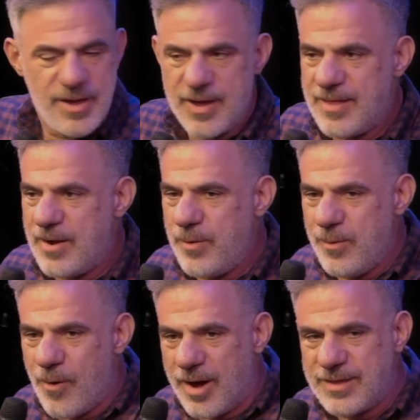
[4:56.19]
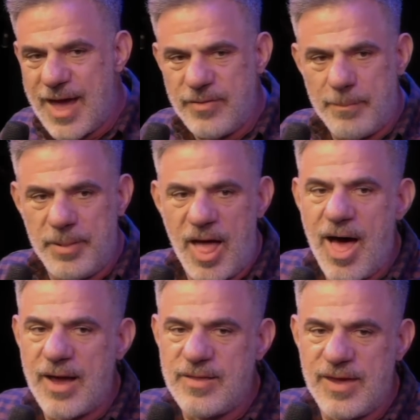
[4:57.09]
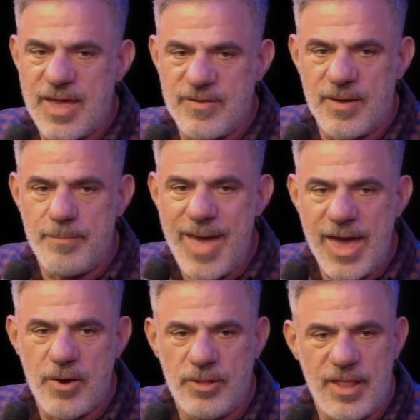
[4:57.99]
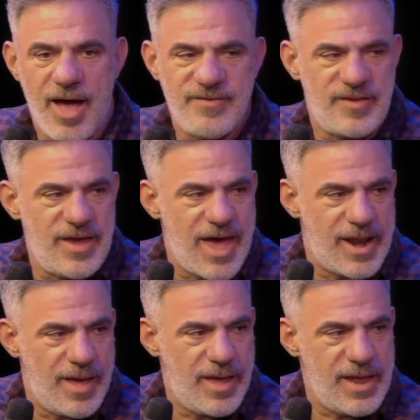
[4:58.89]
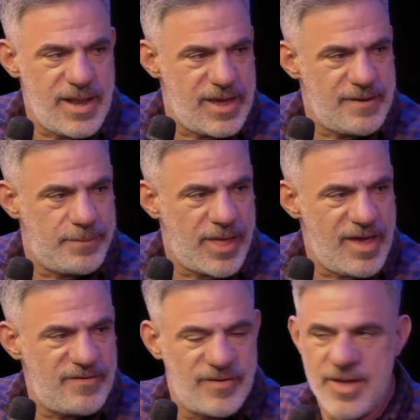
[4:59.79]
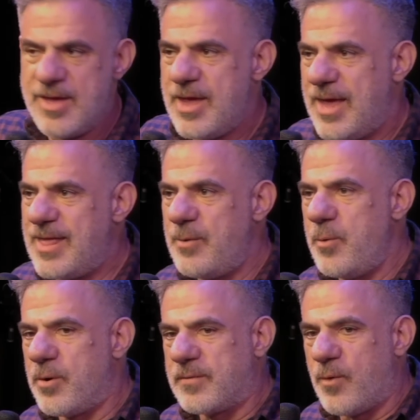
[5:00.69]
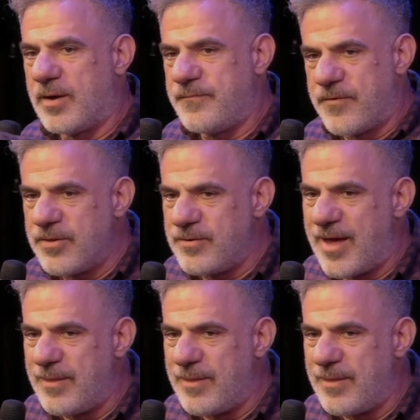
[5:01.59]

and then we walked down the block to get a mango lassi at an Indian place, and then we work, walked further down the